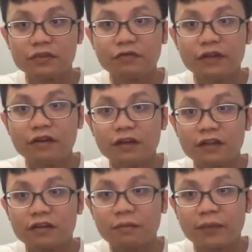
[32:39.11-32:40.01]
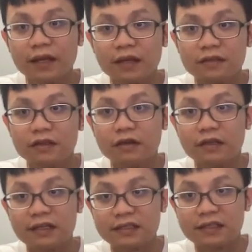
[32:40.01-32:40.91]
So we know the topic. So it
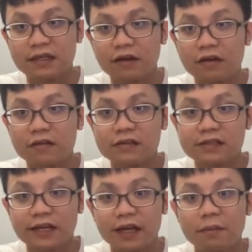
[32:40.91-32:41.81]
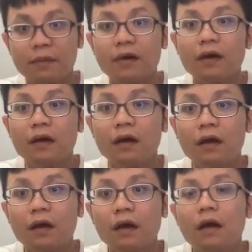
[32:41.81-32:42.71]
is the concept
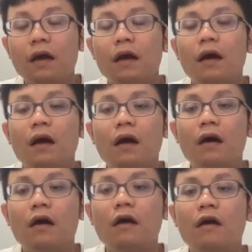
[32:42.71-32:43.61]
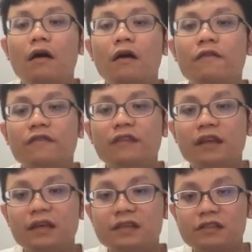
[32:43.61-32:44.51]
of
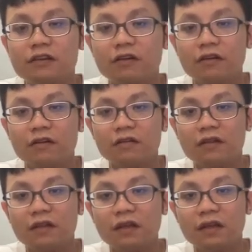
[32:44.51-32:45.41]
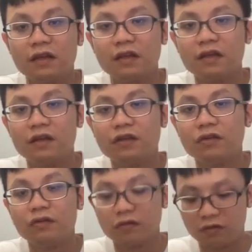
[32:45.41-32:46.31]

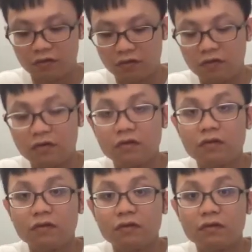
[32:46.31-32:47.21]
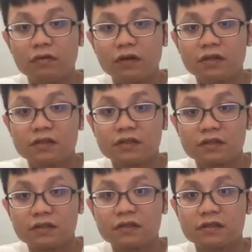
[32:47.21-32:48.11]

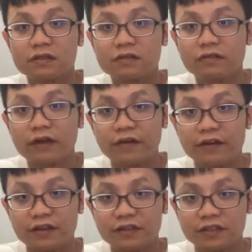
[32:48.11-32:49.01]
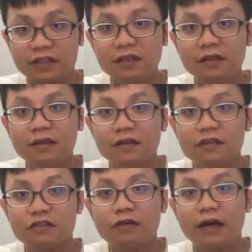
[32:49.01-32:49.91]
discontinuous variation.
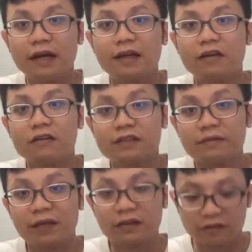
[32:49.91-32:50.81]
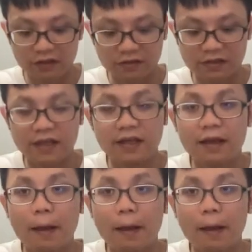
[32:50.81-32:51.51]
So what are the concepts that you want to say?